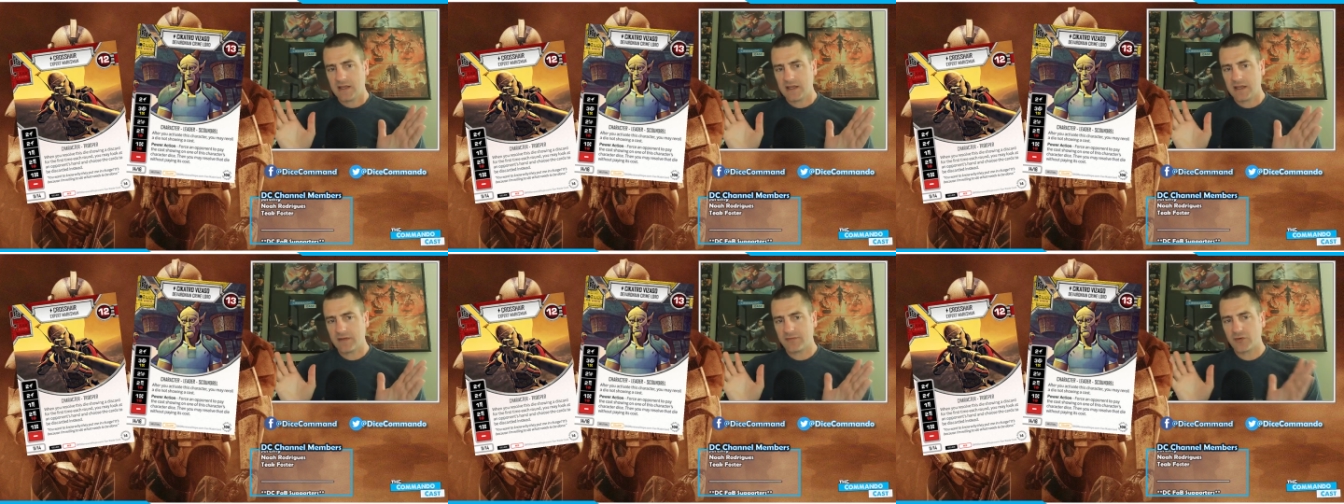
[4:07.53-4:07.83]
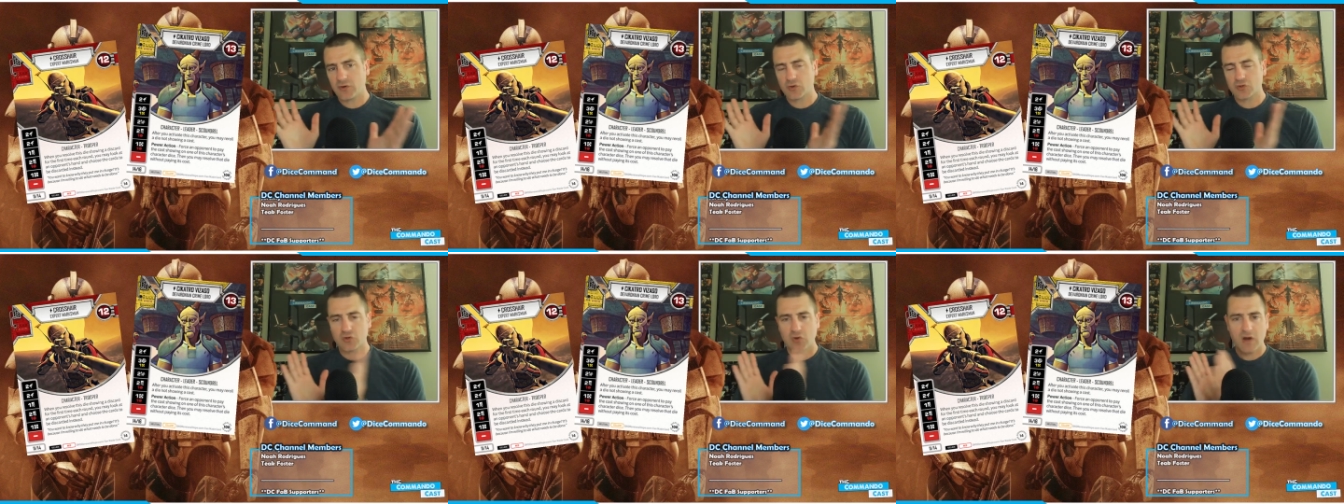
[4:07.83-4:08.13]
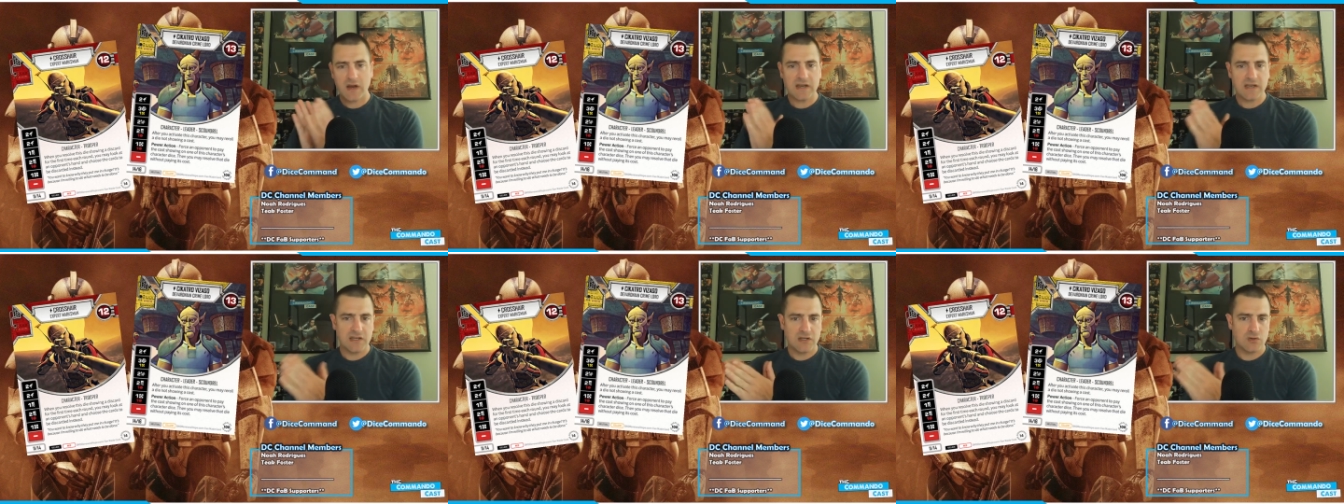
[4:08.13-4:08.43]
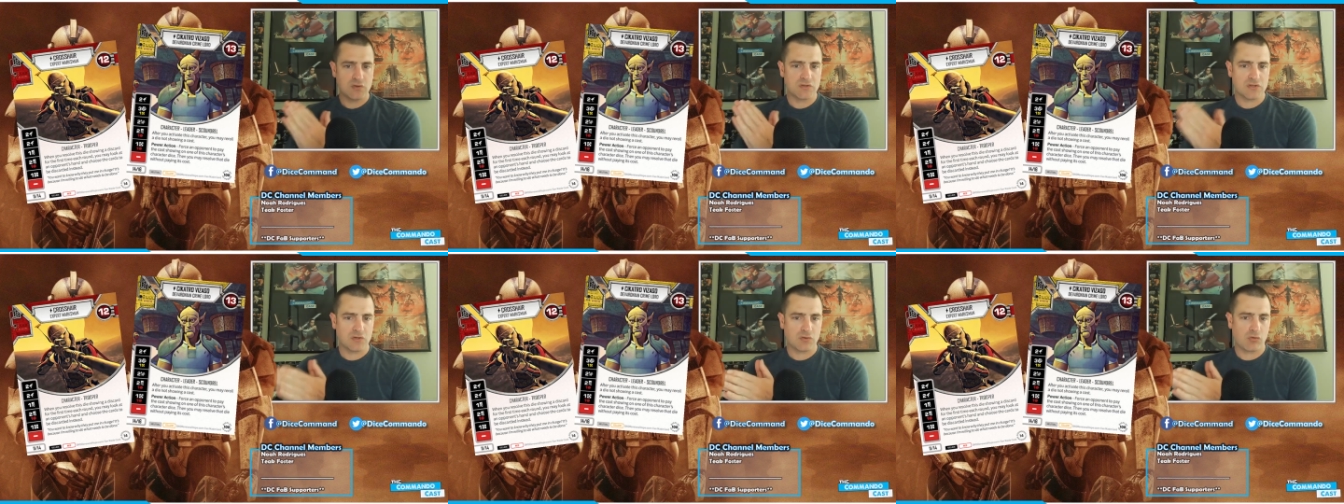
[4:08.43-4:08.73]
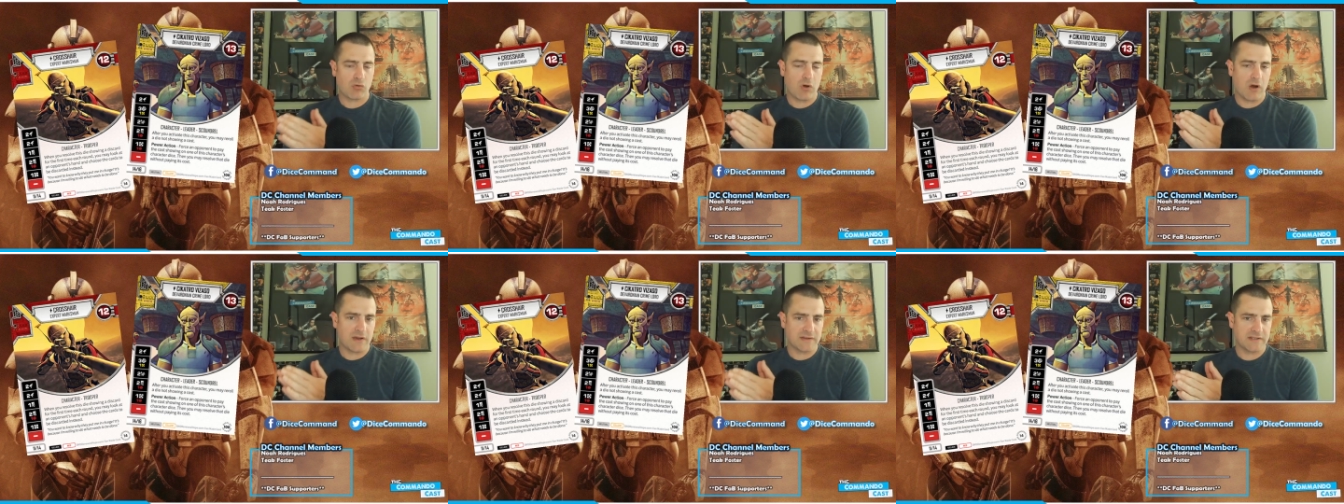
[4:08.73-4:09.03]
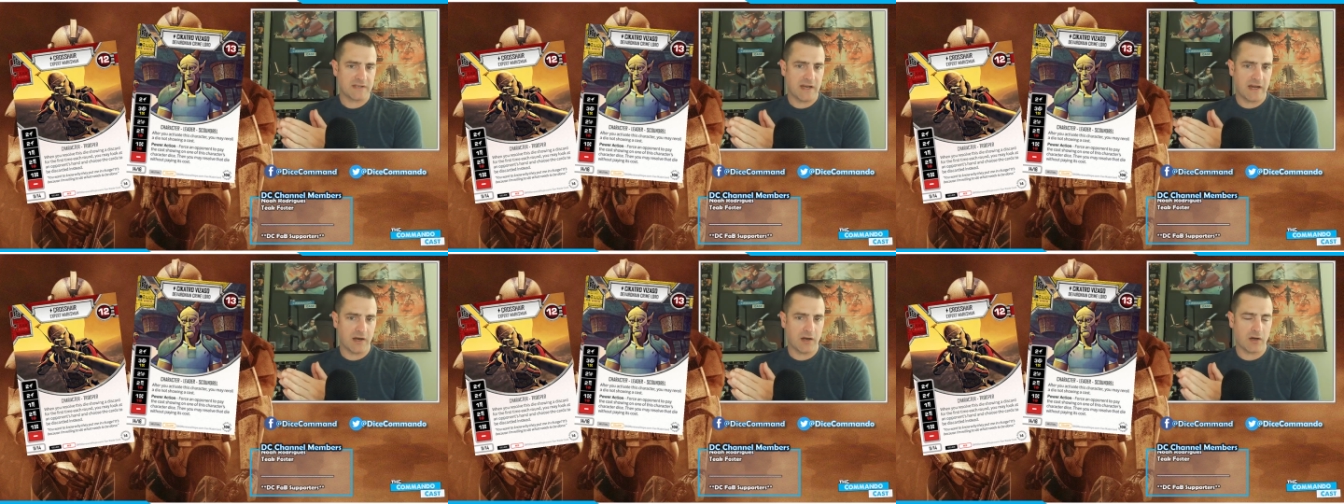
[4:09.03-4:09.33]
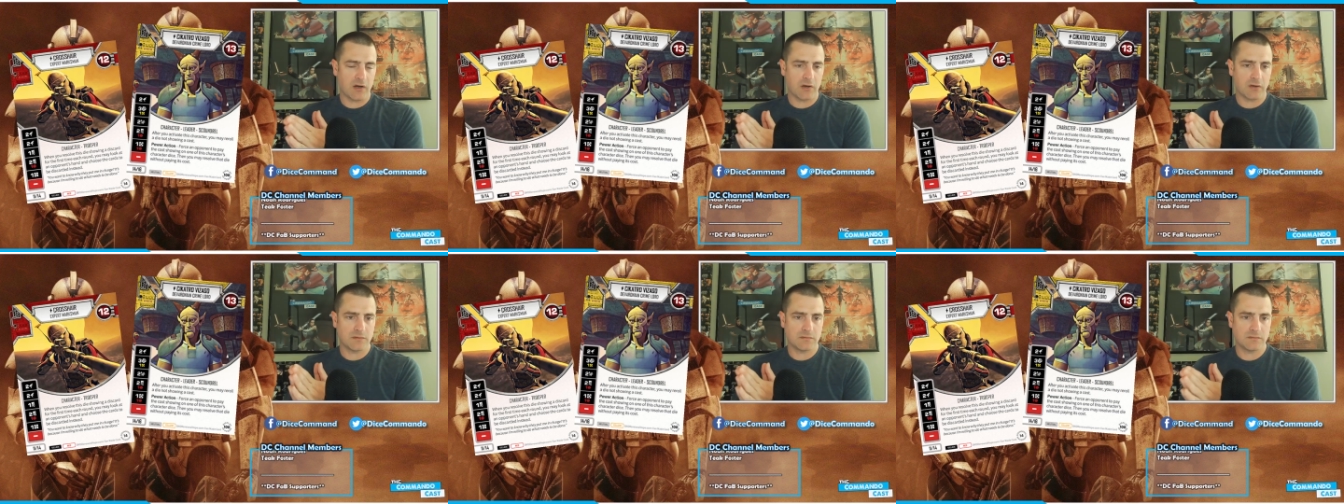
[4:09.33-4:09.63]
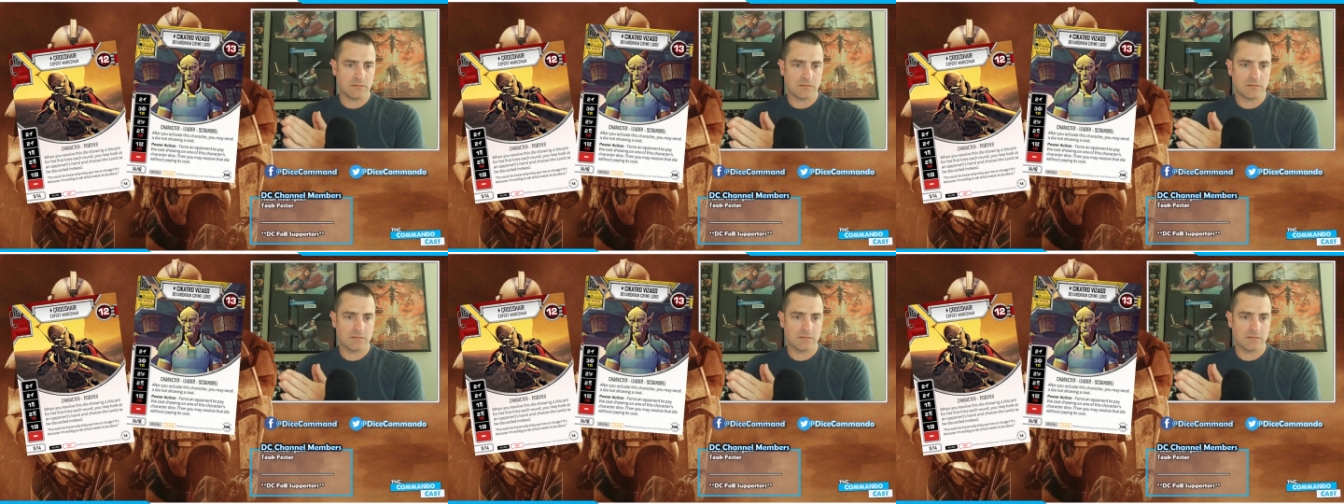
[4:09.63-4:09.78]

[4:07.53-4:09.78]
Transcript: if you're trying to use crosshair